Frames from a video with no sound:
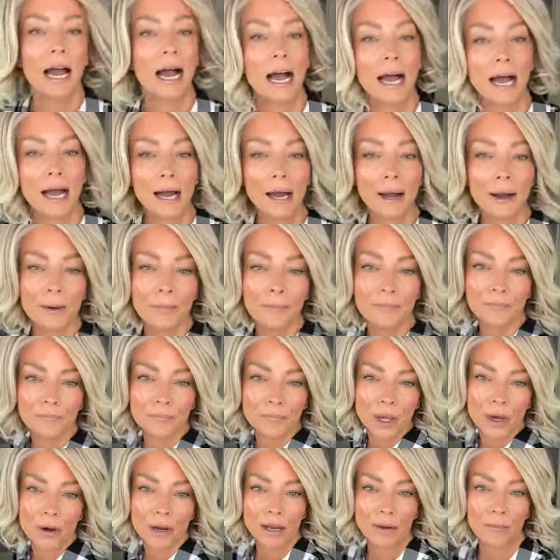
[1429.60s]

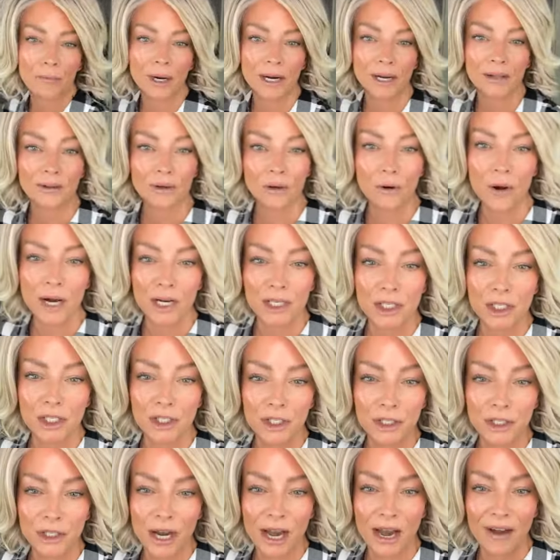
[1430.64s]
Um, okay, what other
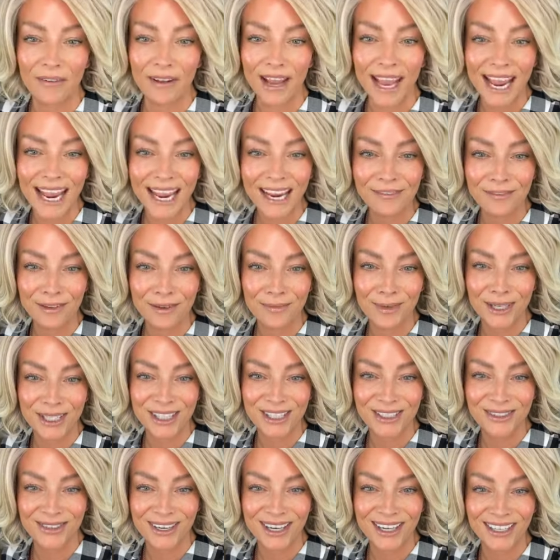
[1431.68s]
questions do you have? Hey from
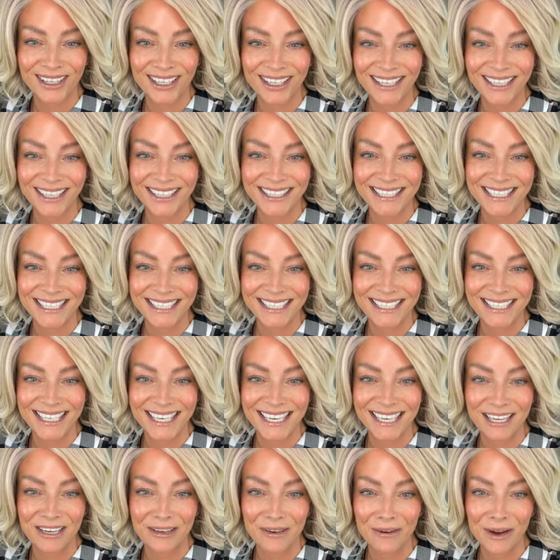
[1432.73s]
Australia, good to
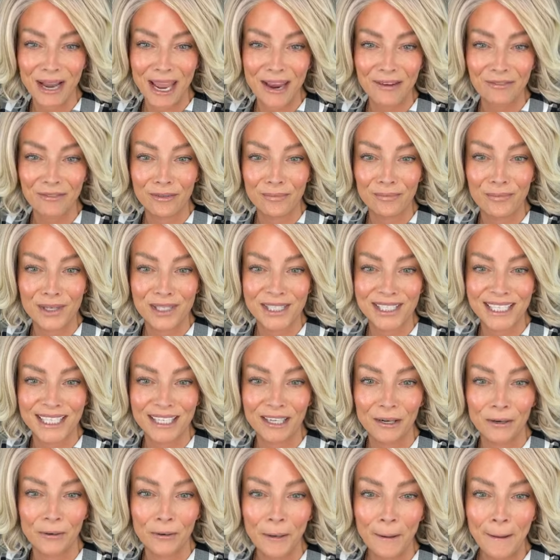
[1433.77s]
see you. Hey from
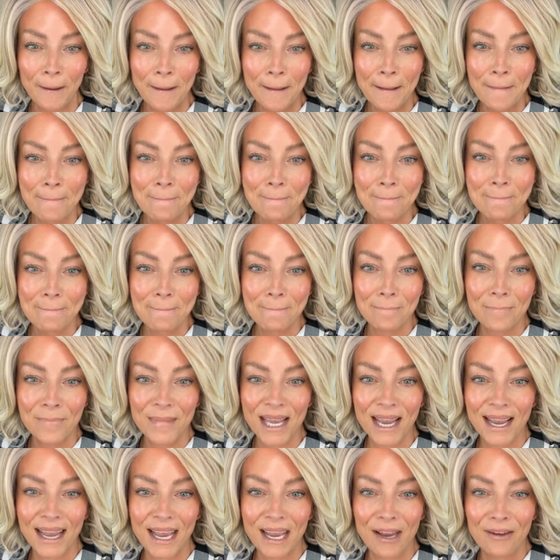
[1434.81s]
Brazil.
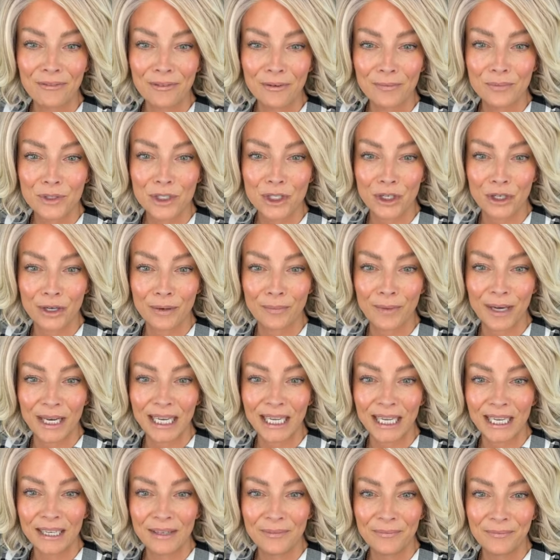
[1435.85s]
Hey from
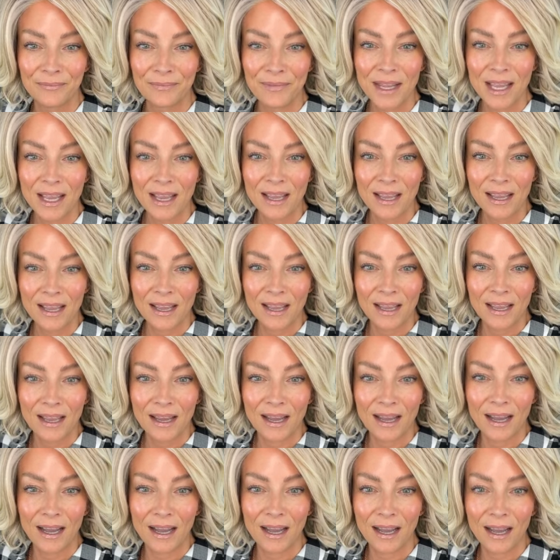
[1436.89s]
Germany.
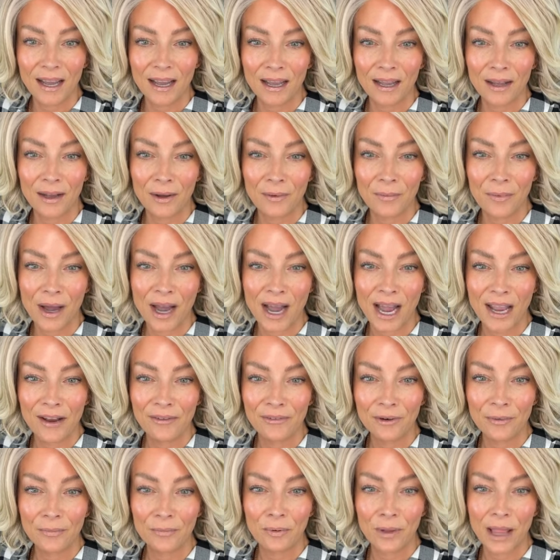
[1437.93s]
Um,
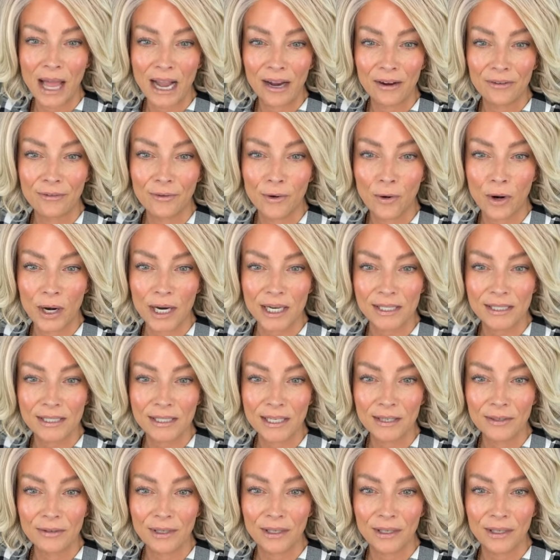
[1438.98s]
hi from Black Forest.